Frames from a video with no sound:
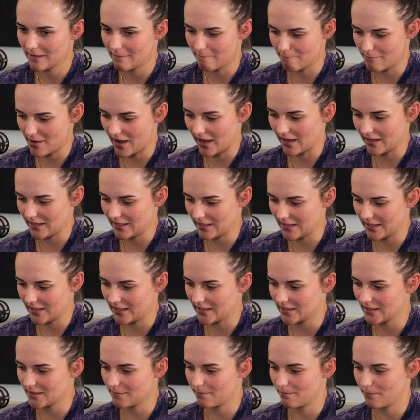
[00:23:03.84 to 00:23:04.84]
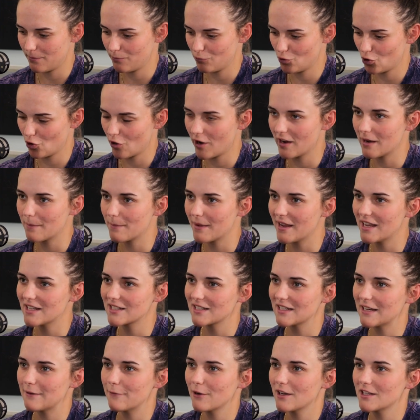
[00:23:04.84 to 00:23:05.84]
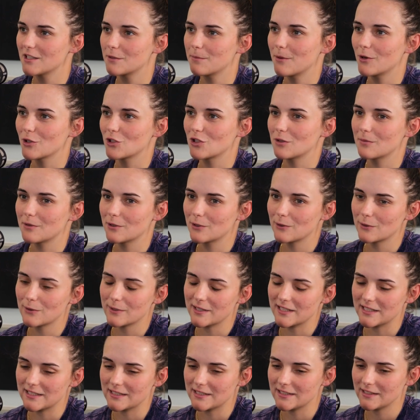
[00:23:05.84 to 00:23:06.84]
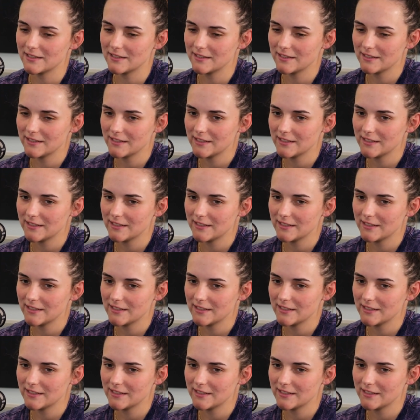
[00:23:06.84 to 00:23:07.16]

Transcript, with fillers: but it is trying to be as level as possible. And